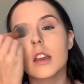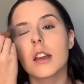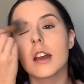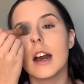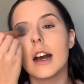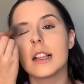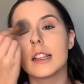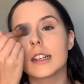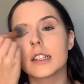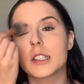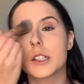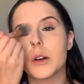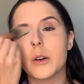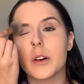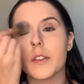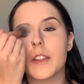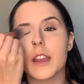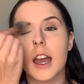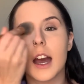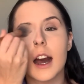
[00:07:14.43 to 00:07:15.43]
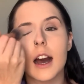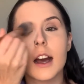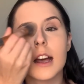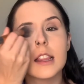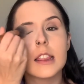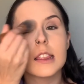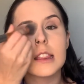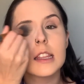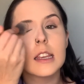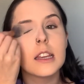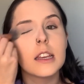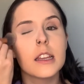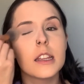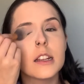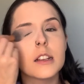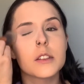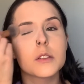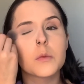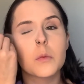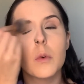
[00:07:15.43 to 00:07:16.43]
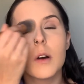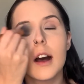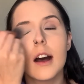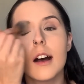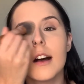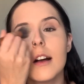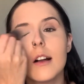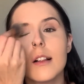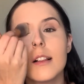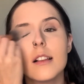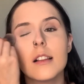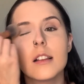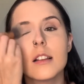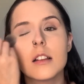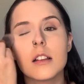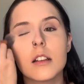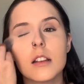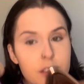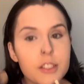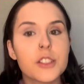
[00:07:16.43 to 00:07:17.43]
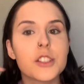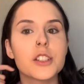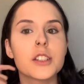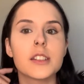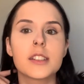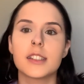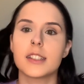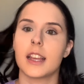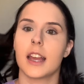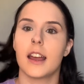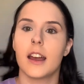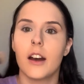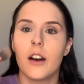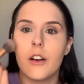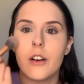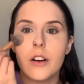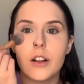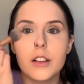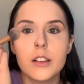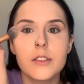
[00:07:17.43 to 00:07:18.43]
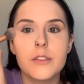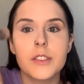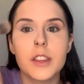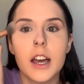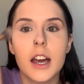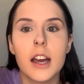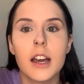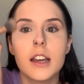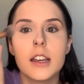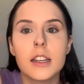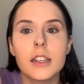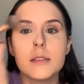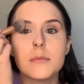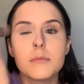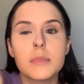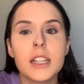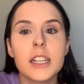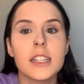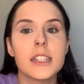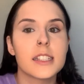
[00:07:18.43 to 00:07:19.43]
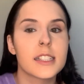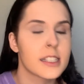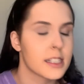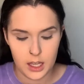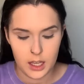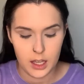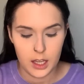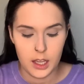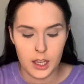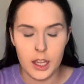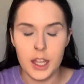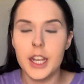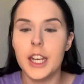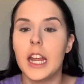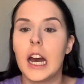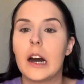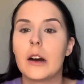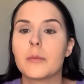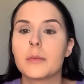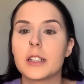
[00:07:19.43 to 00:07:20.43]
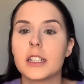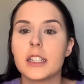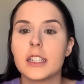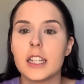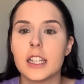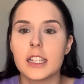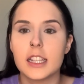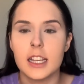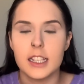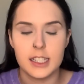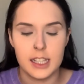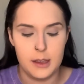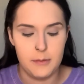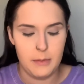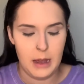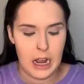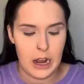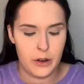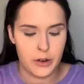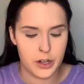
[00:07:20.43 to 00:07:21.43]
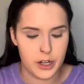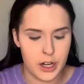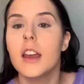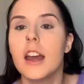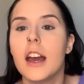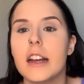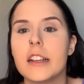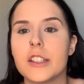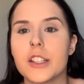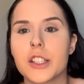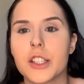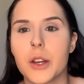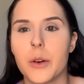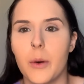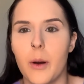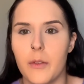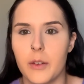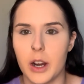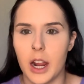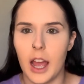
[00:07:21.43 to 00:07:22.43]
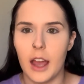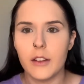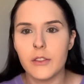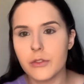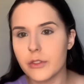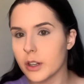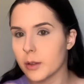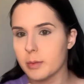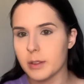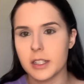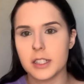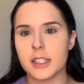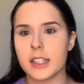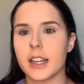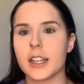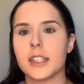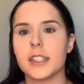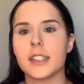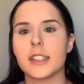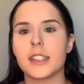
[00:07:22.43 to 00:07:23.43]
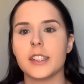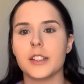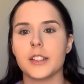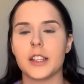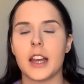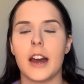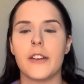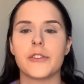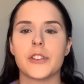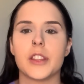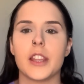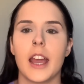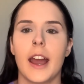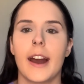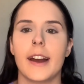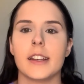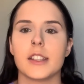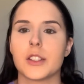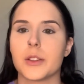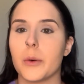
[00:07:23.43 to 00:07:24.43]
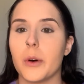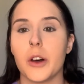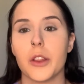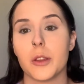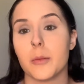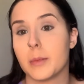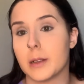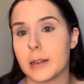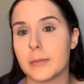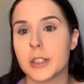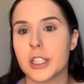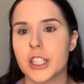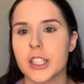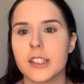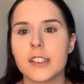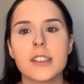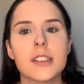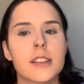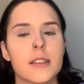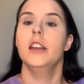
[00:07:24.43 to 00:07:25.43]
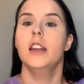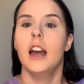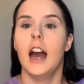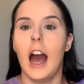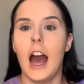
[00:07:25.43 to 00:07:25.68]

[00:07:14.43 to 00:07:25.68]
I like to go on the eyelid as well, and just set all of that in place. Now I'm gonna take that same powder and just go over every place I concealed after the eyes, so all the blemishes.